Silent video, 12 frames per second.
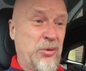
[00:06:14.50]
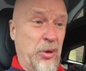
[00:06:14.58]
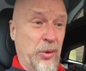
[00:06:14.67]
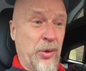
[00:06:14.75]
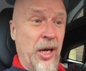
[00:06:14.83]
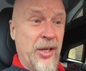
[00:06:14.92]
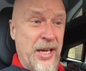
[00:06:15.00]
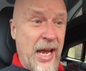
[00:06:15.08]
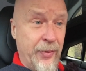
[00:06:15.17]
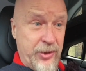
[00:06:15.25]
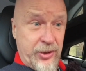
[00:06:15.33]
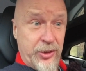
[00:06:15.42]
well,
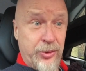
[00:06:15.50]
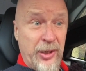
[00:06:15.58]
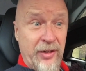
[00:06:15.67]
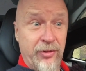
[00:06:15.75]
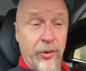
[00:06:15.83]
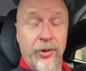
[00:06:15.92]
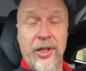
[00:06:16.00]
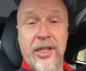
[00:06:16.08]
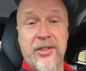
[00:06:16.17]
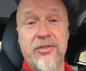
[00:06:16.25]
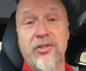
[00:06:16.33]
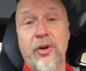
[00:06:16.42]
now it's got
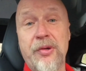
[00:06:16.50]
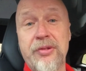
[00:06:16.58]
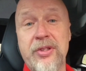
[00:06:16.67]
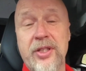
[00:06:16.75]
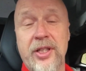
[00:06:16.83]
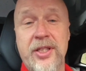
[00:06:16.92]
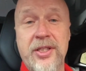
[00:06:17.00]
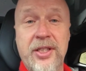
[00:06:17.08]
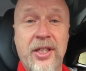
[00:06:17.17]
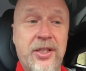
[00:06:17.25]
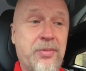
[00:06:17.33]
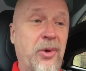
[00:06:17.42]

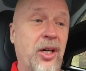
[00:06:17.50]
24,496